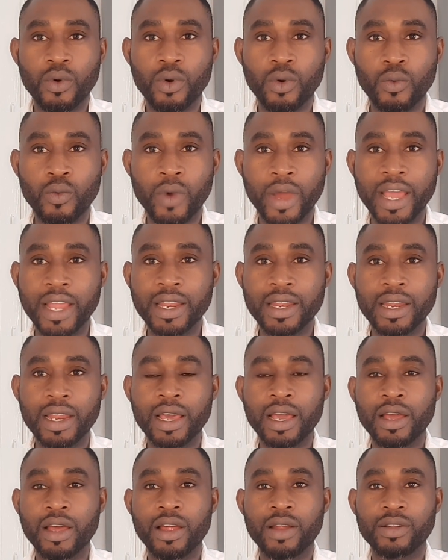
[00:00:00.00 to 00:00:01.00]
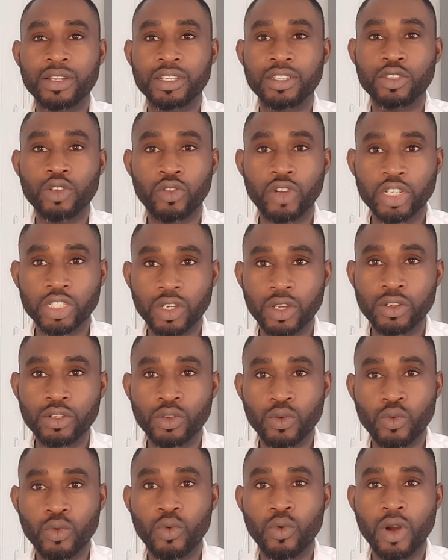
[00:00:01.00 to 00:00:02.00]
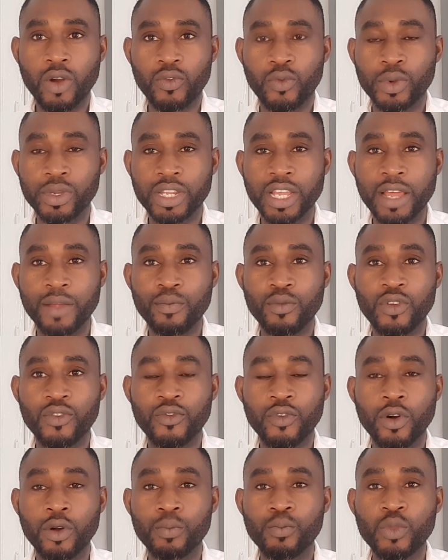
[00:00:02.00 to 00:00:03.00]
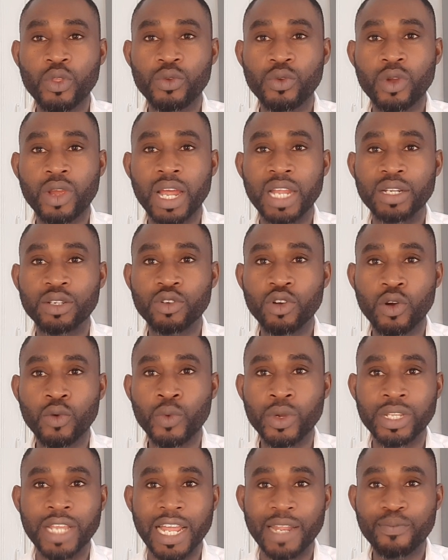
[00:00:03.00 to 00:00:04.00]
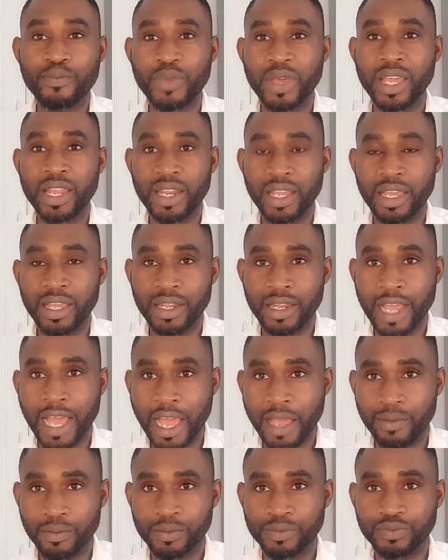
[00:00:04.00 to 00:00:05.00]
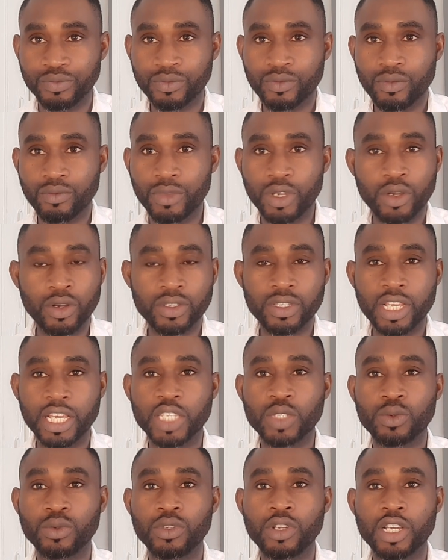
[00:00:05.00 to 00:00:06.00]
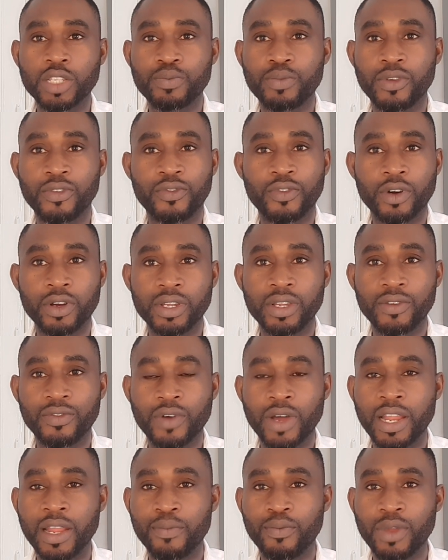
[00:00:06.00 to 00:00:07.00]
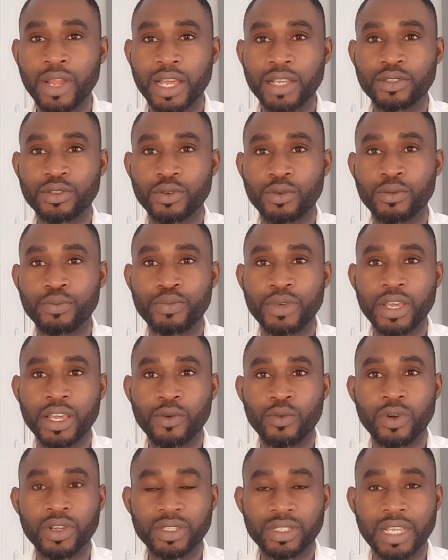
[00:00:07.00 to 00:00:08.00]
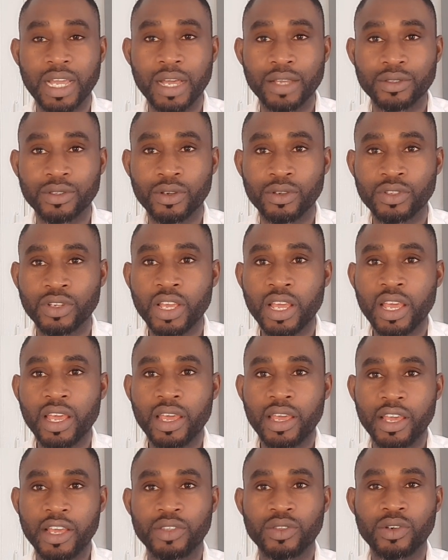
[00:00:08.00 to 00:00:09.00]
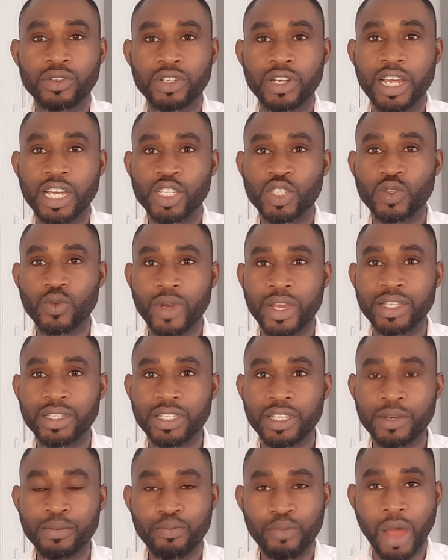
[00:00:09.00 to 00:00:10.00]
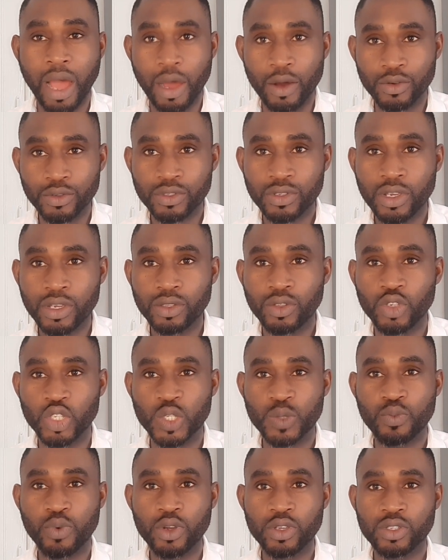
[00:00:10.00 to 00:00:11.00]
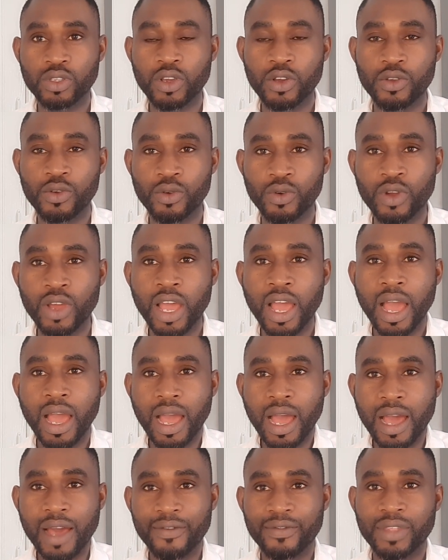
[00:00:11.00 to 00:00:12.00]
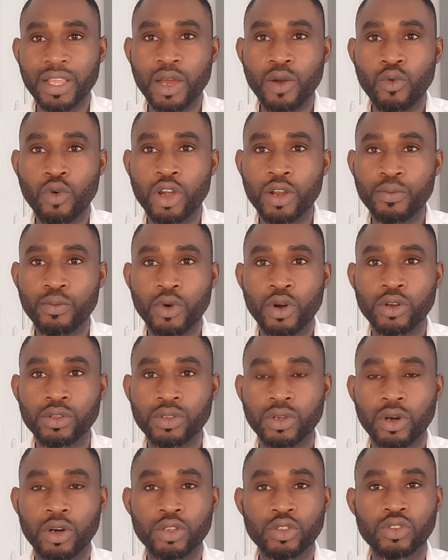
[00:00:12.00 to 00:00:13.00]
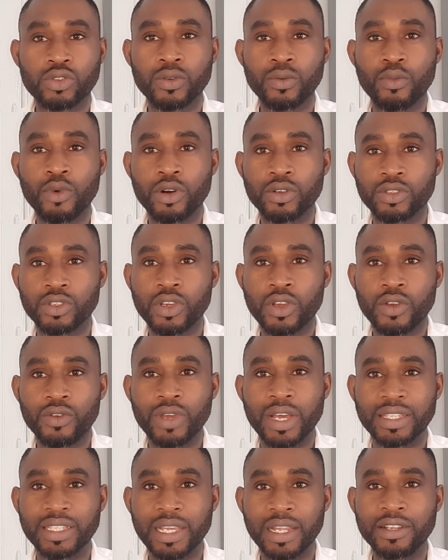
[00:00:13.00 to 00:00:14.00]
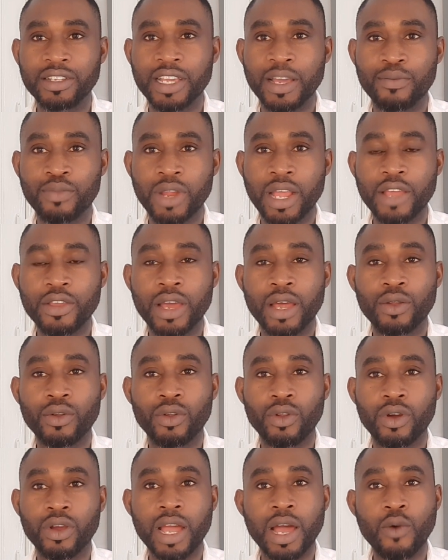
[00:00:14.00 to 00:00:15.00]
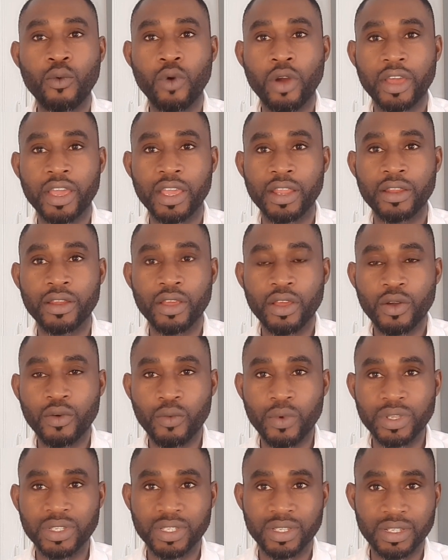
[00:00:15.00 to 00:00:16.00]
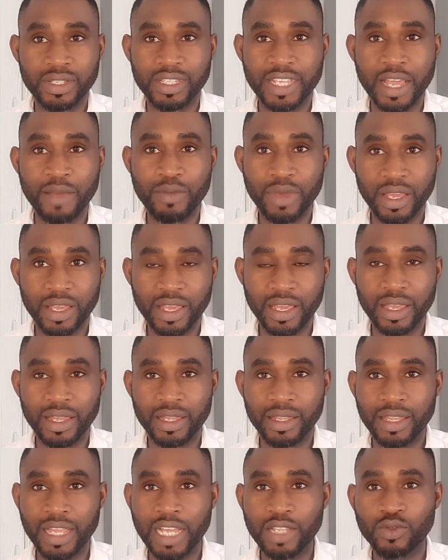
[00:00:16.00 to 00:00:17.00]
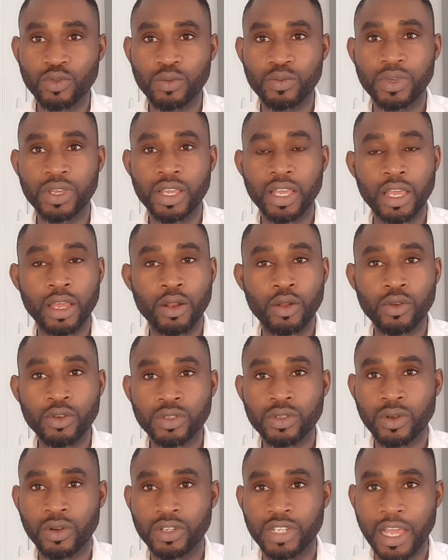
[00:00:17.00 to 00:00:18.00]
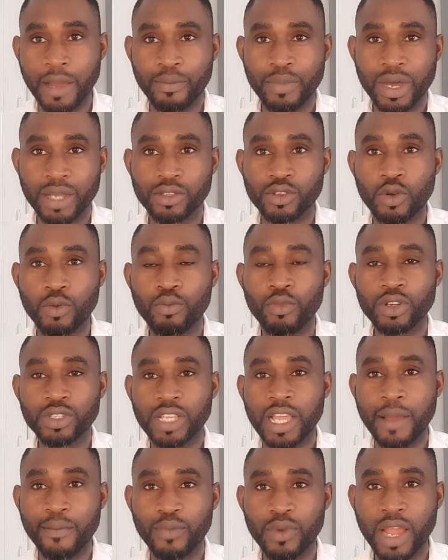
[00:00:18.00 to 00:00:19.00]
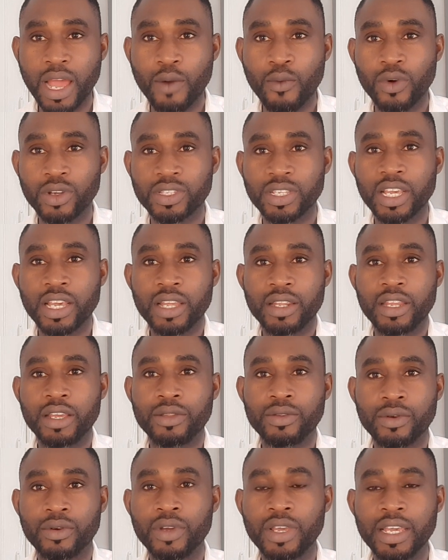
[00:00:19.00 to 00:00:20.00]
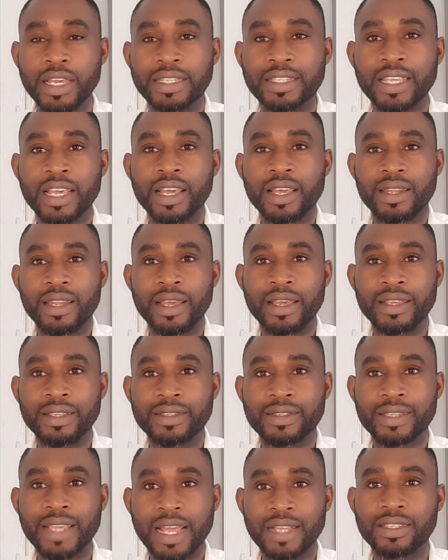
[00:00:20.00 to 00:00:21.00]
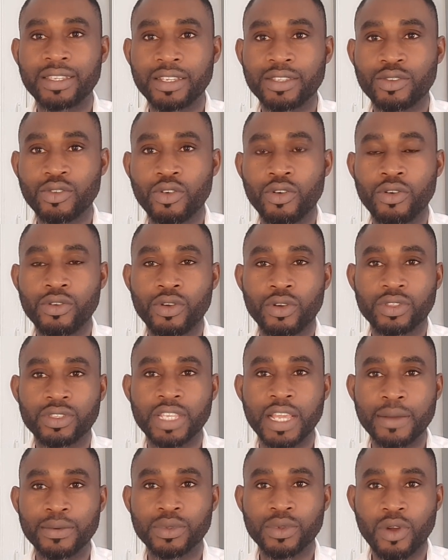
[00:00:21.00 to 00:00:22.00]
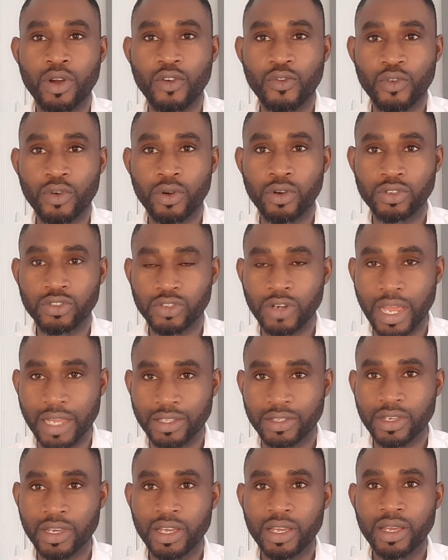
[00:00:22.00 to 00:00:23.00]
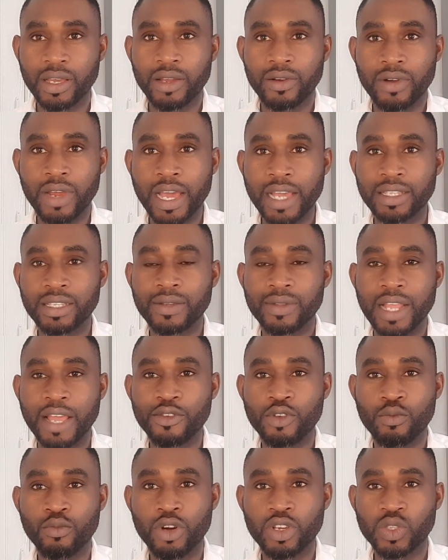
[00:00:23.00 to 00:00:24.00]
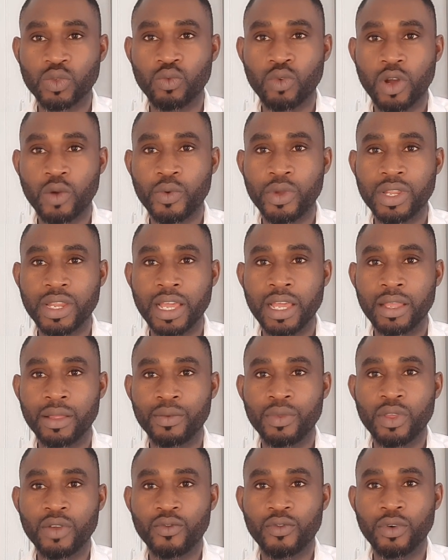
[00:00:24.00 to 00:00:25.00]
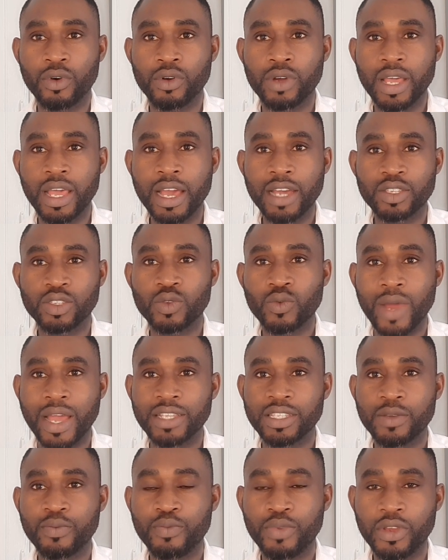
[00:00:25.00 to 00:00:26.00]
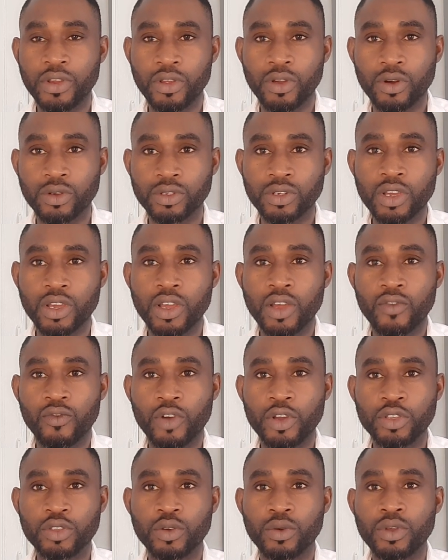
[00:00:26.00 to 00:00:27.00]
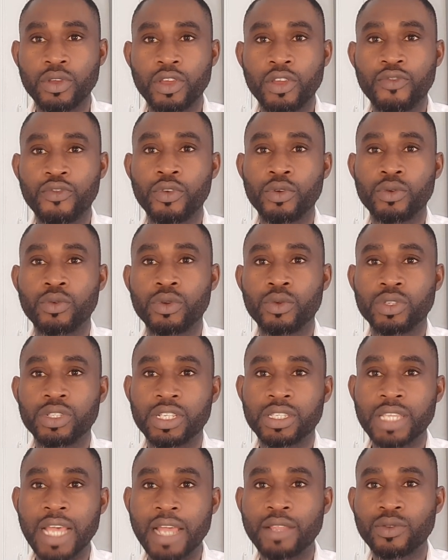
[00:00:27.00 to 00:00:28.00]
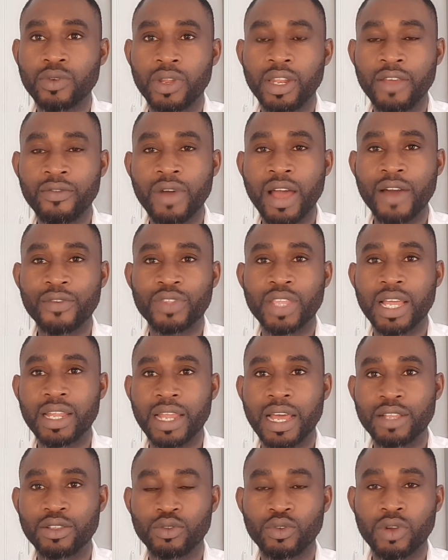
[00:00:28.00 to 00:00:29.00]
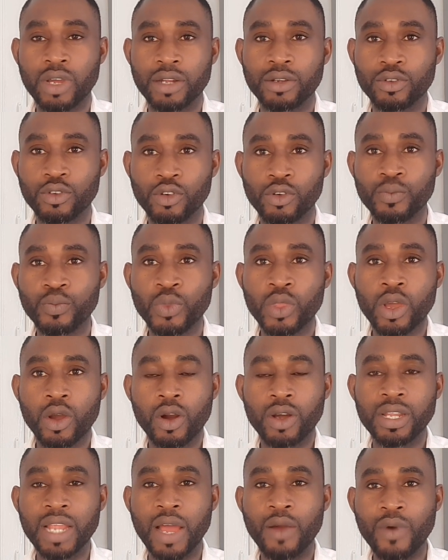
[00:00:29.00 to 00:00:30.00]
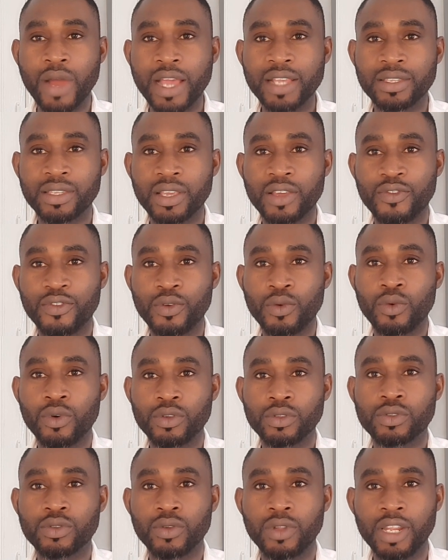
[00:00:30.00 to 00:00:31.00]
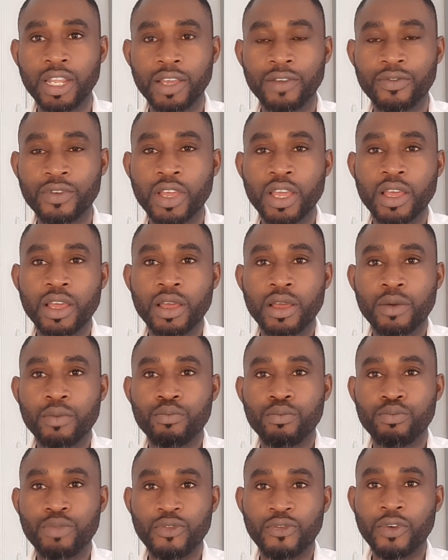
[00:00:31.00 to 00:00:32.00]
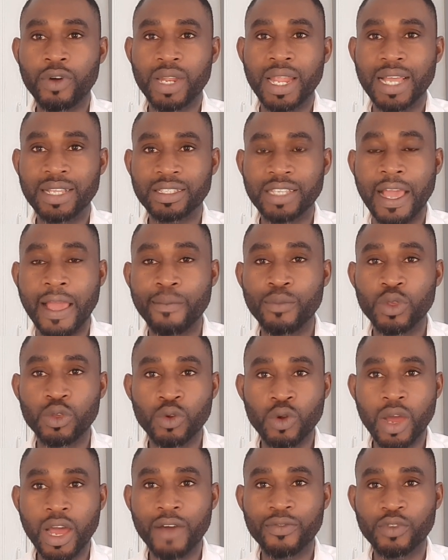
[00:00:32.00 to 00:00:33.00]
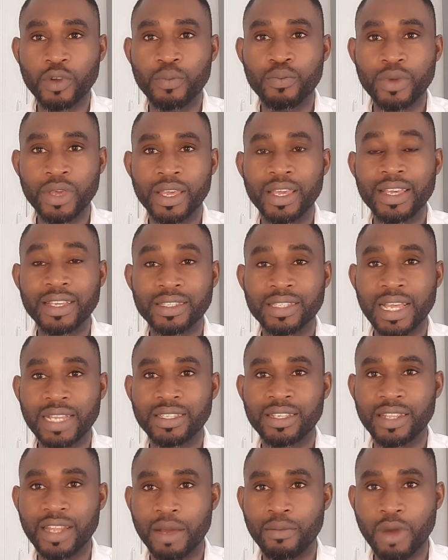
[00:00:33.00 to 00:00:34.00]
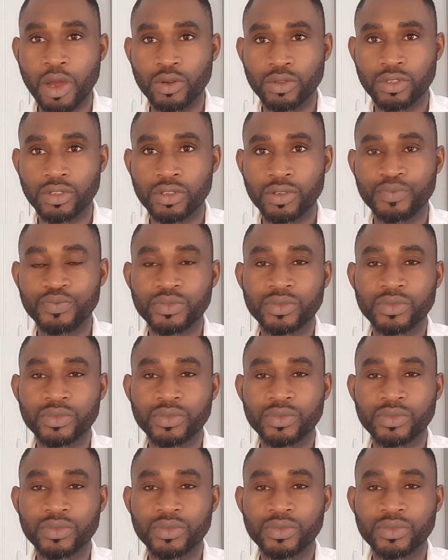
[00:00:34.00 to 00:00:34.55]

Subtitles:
when the duration you will work with them before you can go without paying a dime. Because it will not be funny for an employer to pay £1,820 to sponsor you. After 1 month or 2 months, you are telling the employer you are no longer working with them again. That will be a lose on their part. So most employers, what they do is they insert it on your terms of contract, right? That you must work with them for XYZ period. For you to, if you decide to leave after that, you can go. Otherwise, if you want to leave before that time, you have to pay a certain amount.